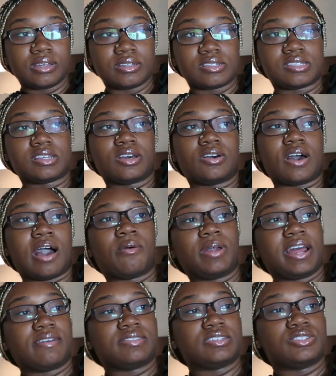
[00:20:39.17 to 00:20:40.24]
so I would
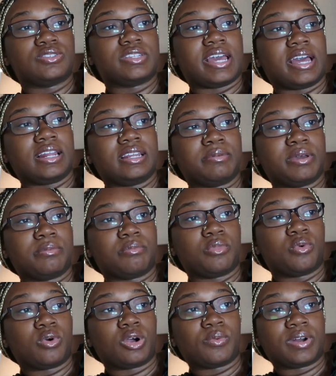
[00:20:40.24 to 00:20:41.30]
have to do that a little bit
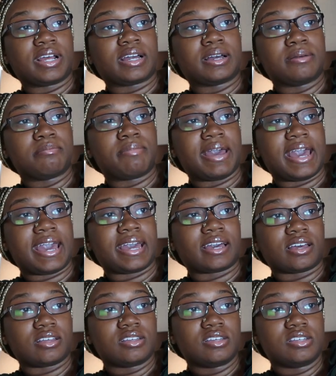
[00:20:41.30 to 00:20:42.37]
more when I come
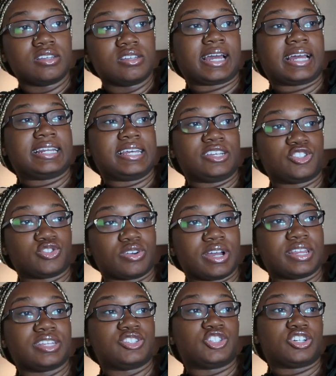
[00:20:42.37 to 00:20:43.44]
back. Like I did
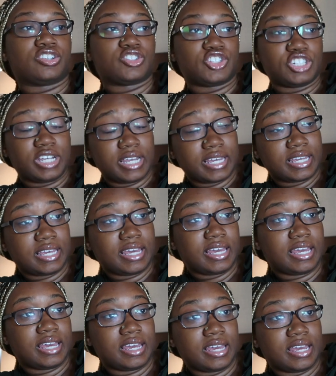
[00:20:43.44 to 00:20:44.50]
try the jerk
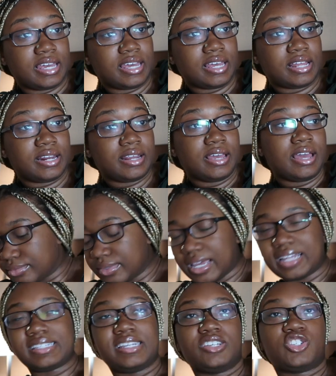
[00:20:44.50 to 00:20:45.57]
chicken.
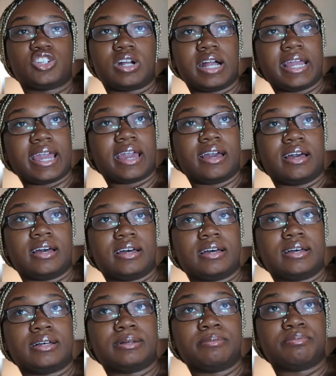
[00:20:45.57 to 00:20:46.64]
I did try
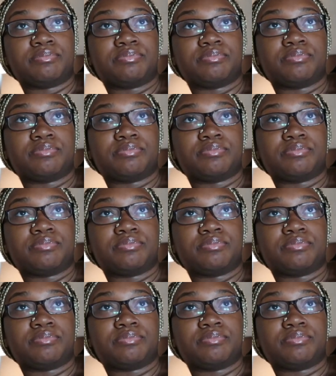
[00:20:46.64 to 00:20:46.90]
it.